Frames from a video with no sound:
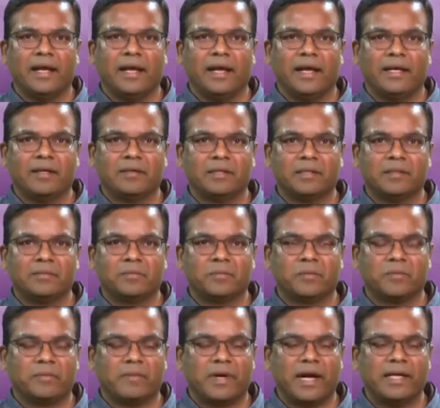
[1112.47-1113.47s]
it
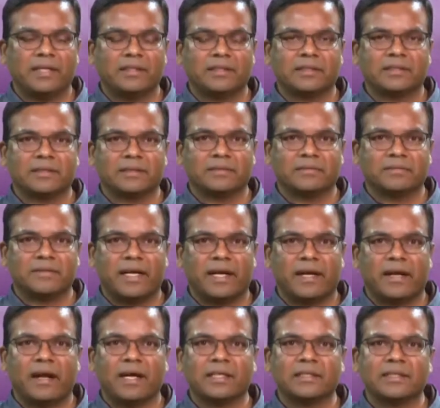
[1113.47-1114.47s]
provides
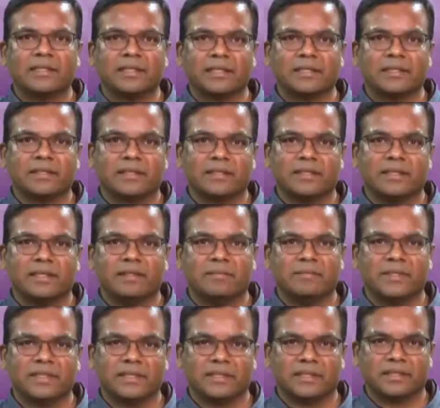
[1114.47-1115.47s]
fantastic
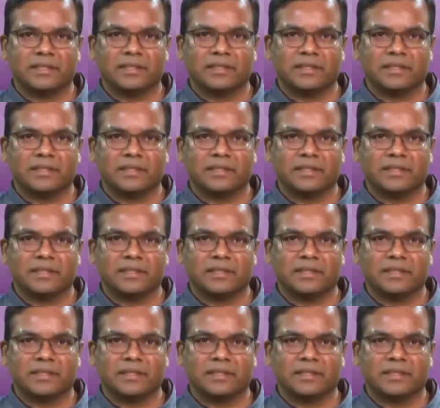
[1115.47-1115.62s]
imaging